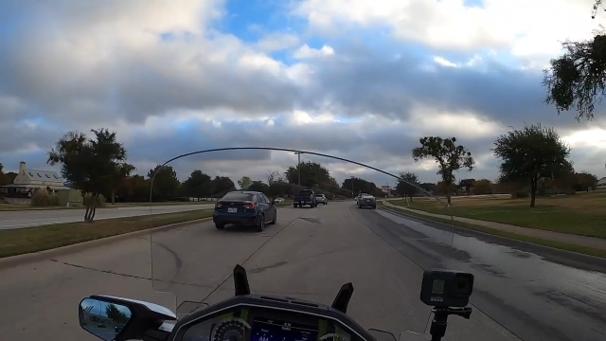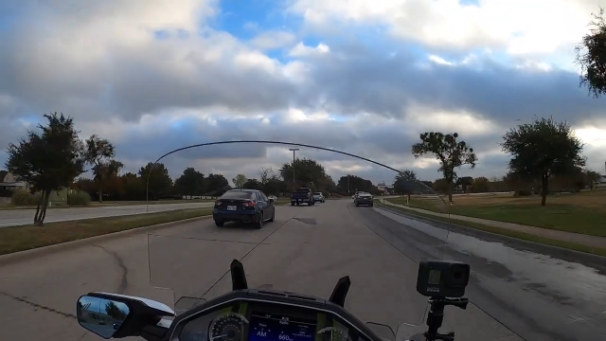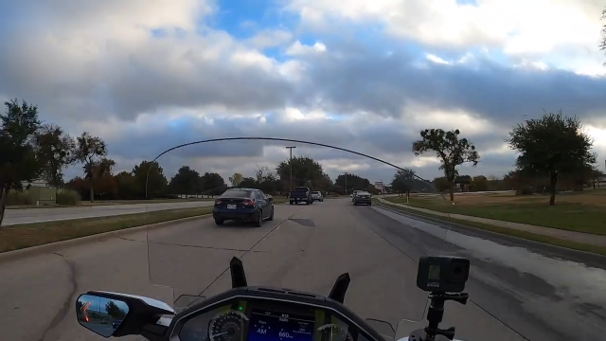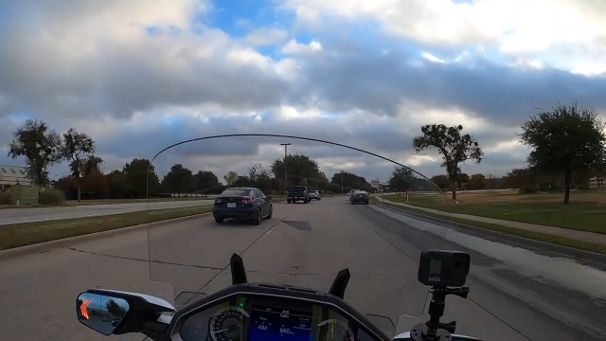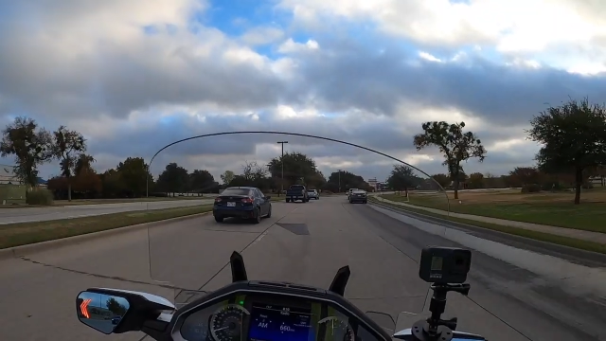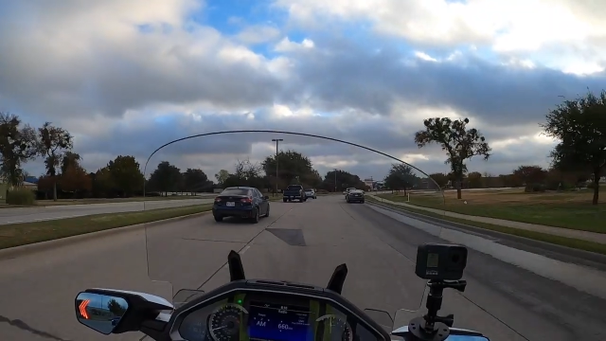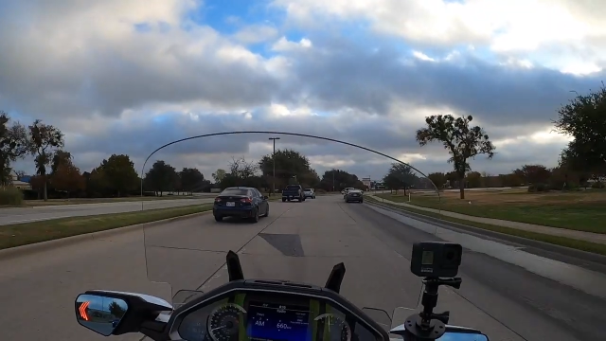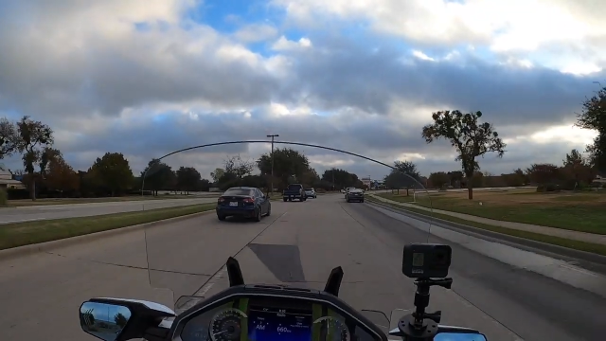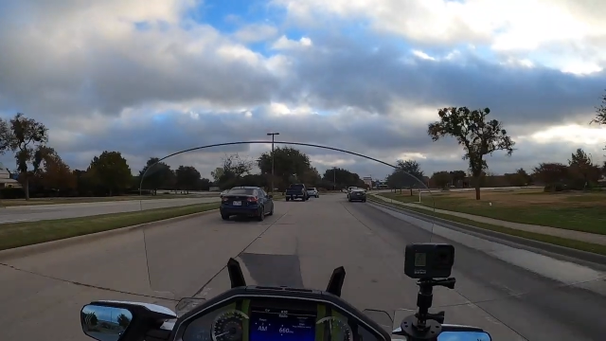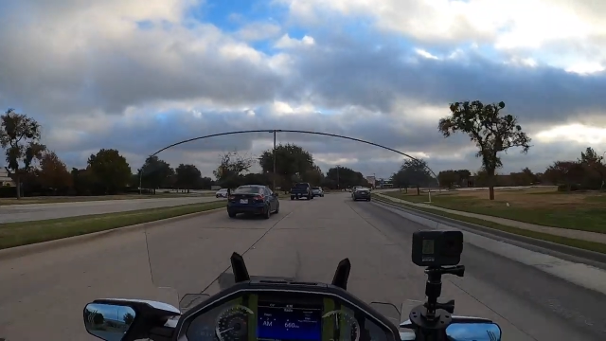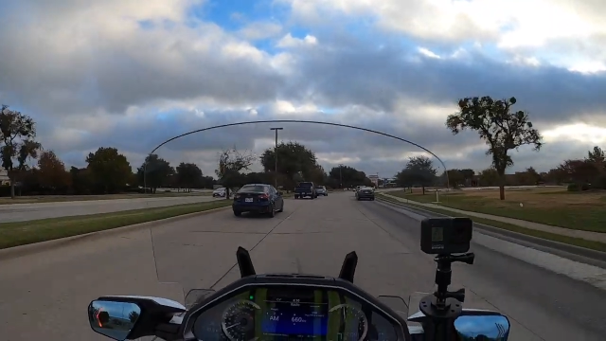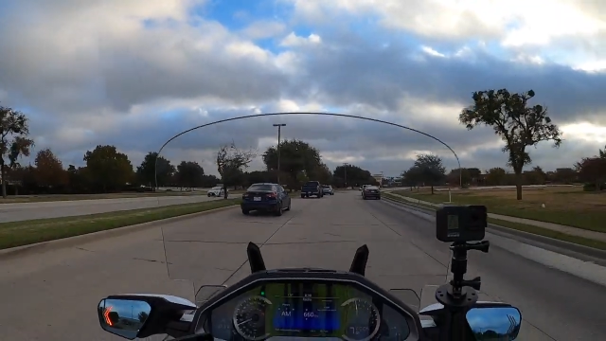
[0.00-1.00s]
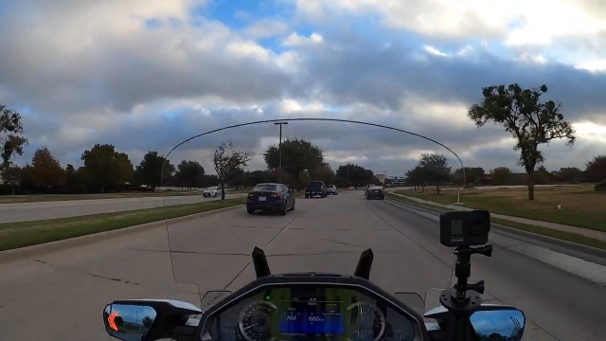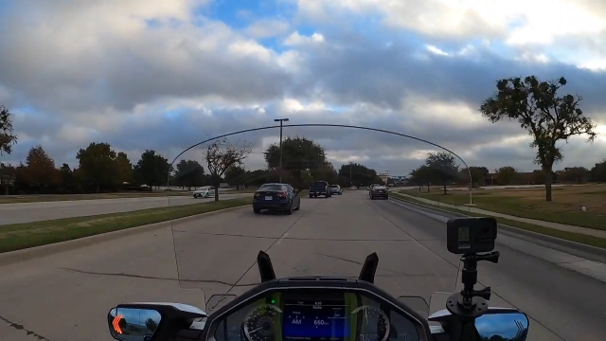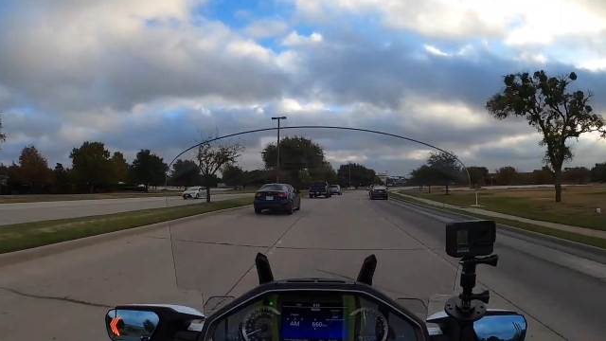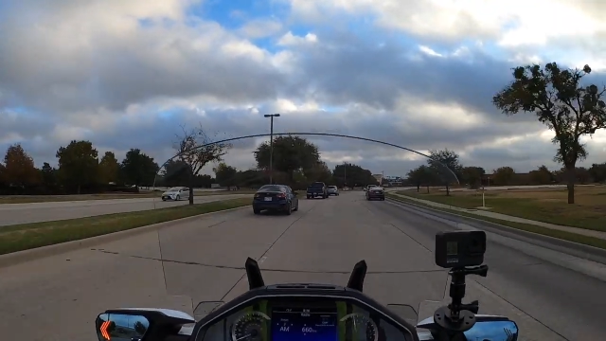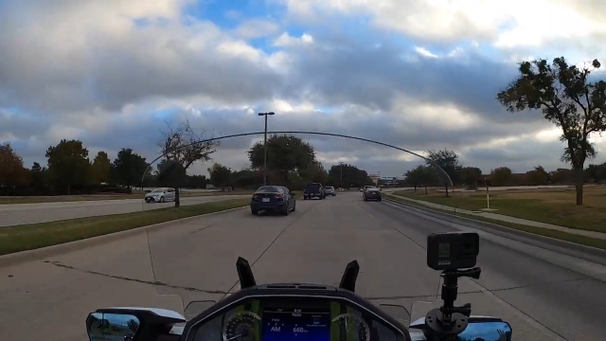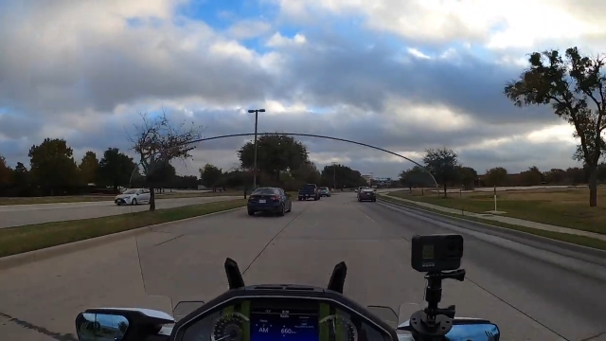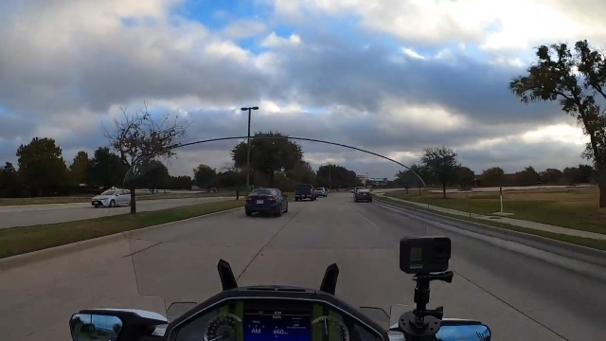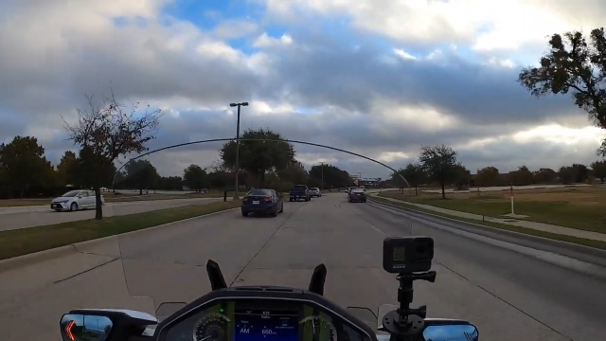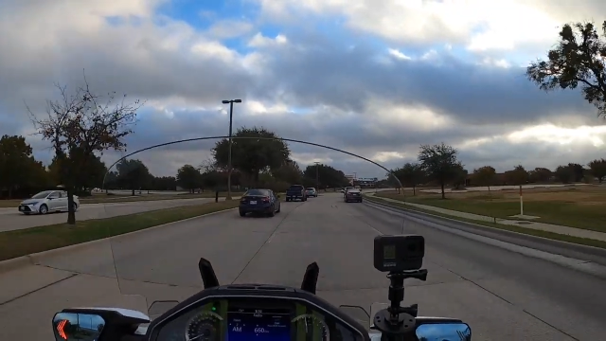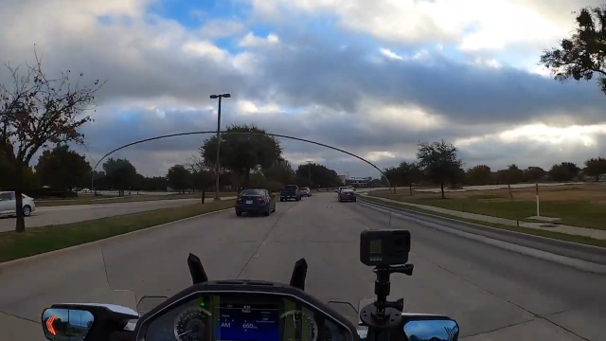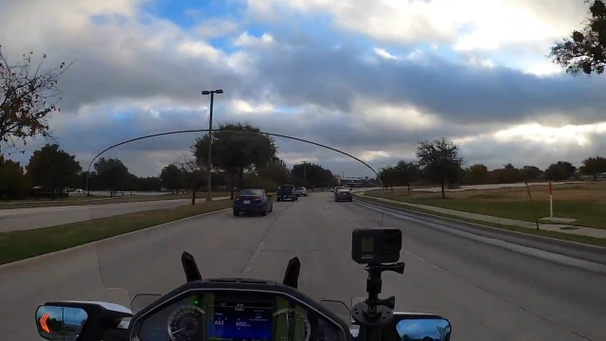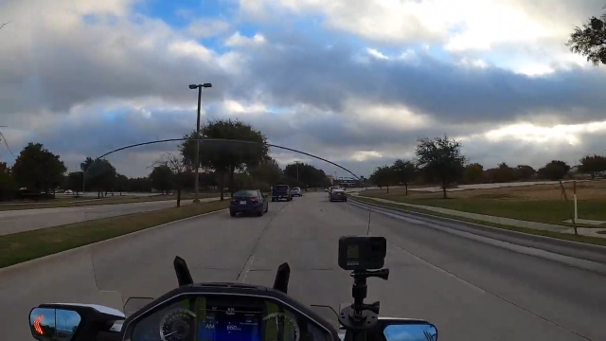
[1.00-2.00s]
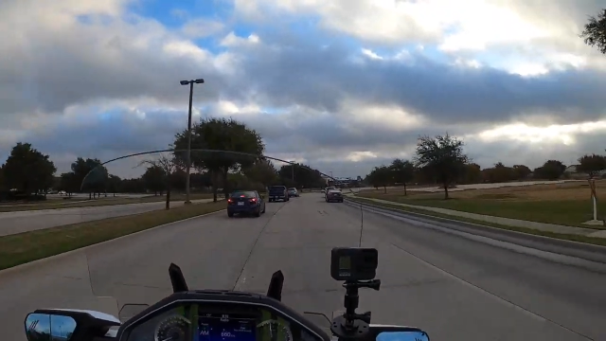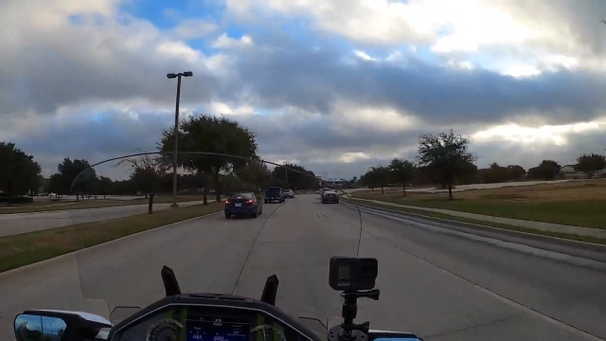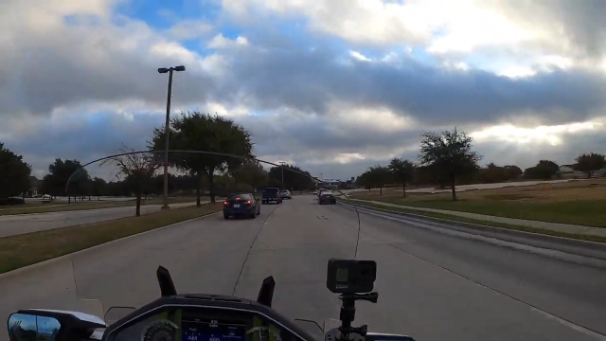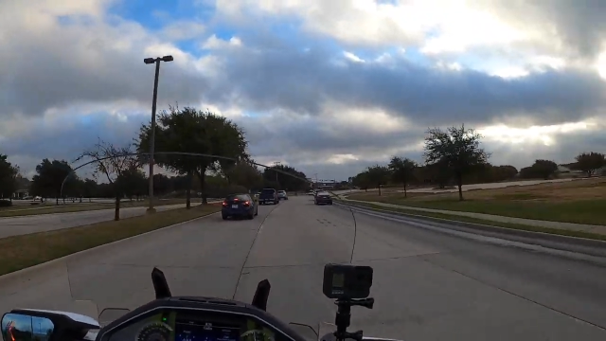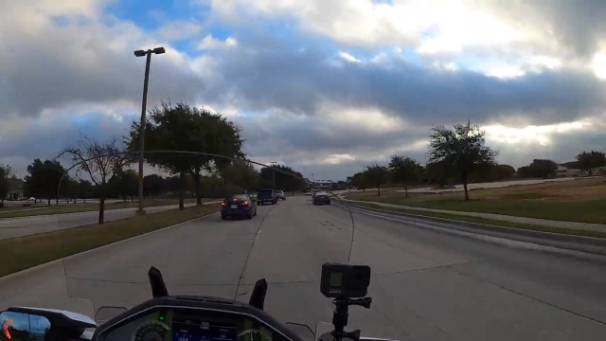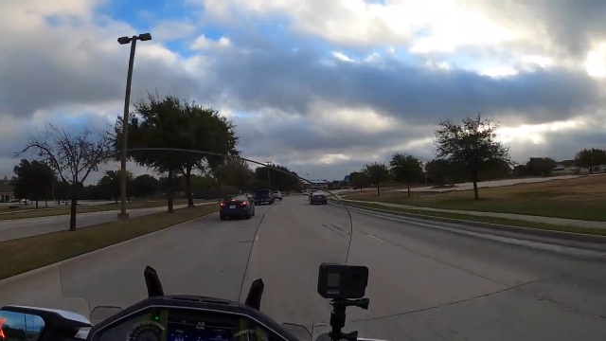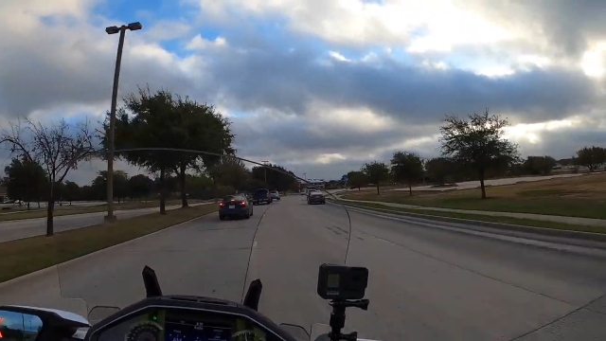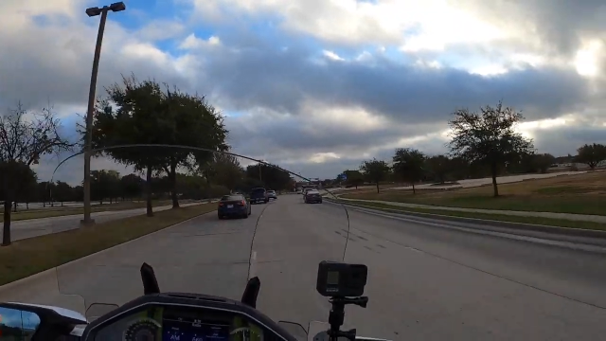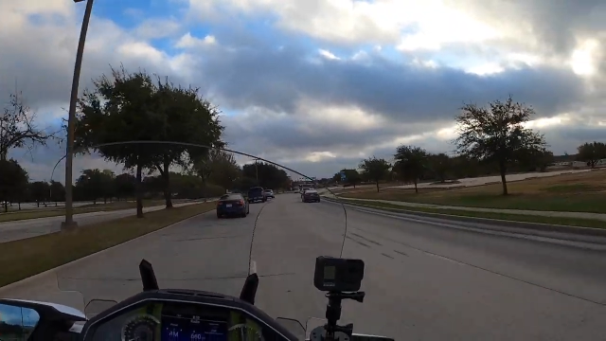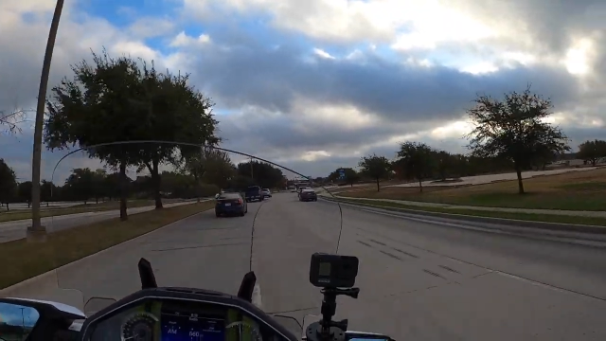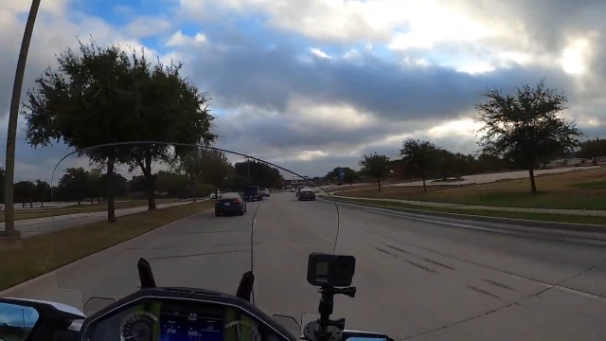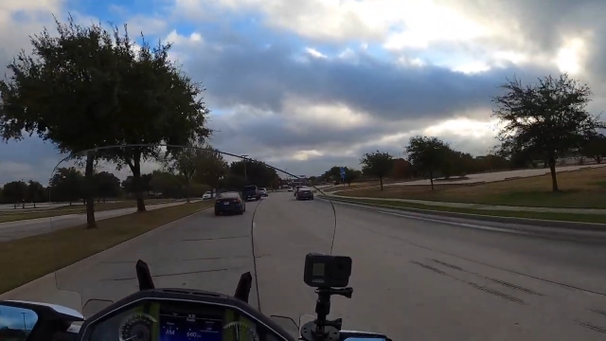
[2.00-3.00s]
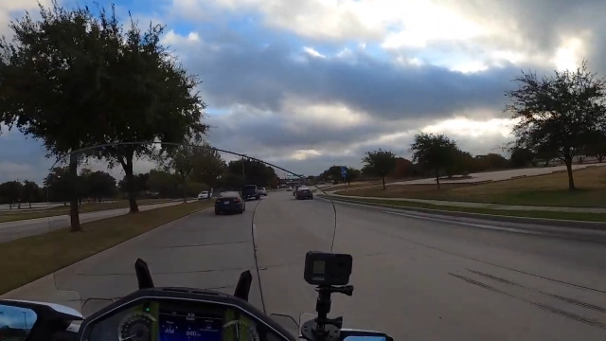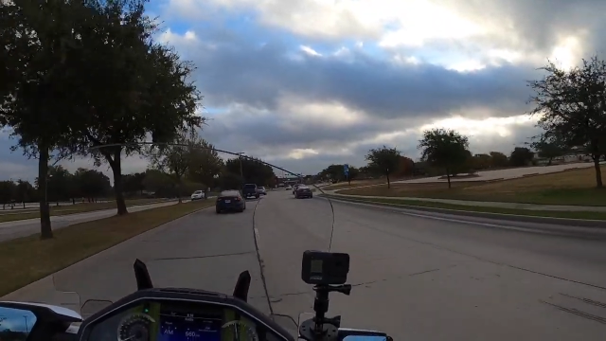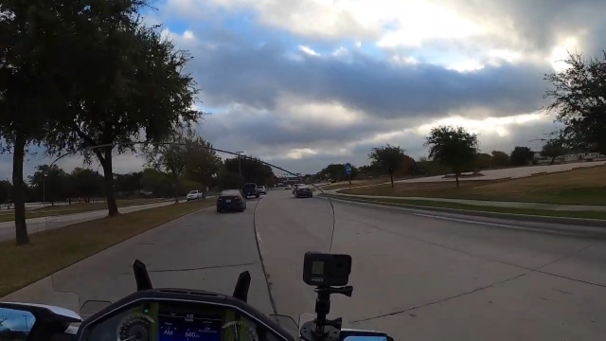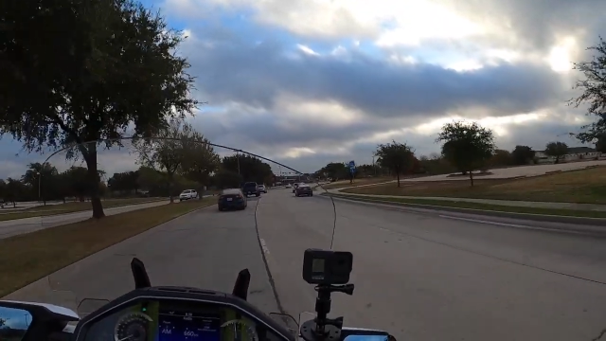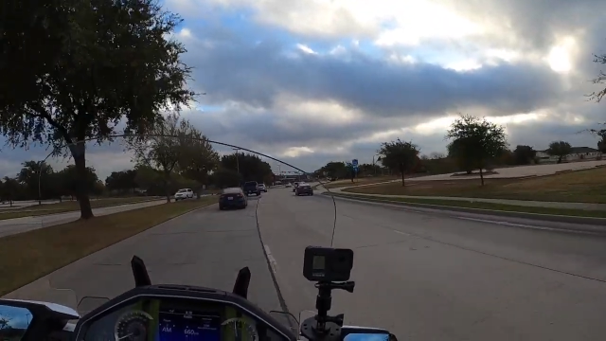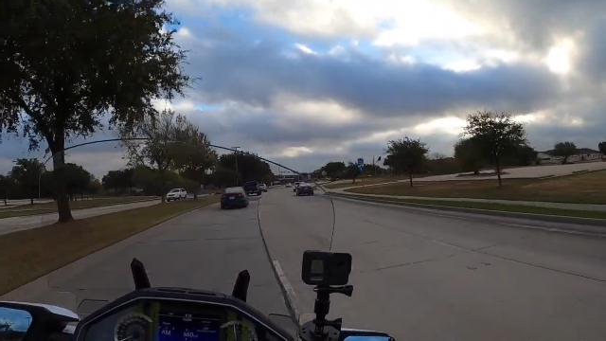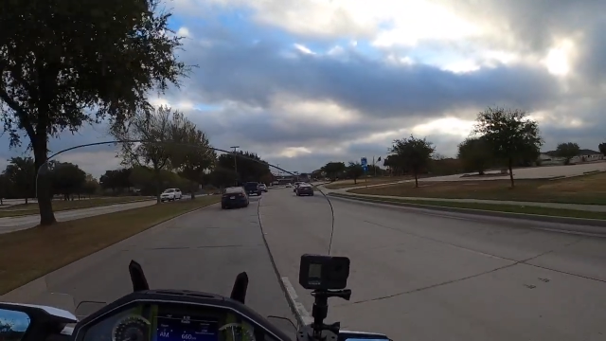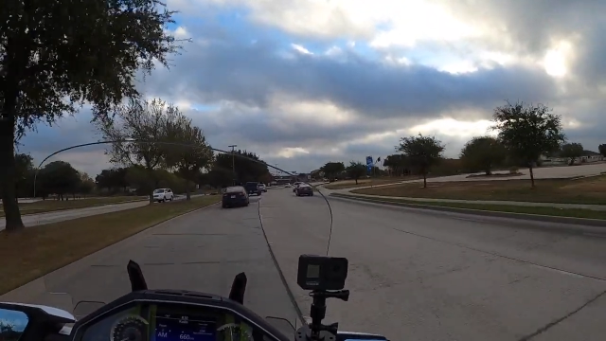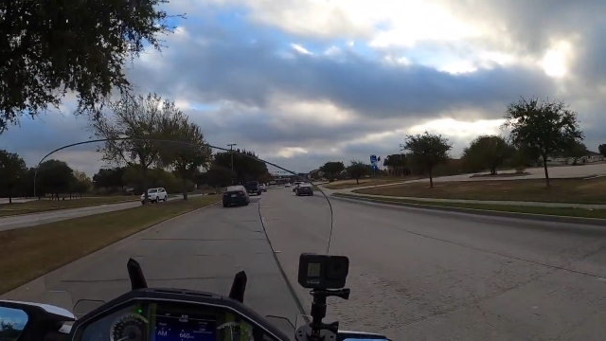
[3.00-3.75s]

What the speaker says: Nobody's mouth can be seen.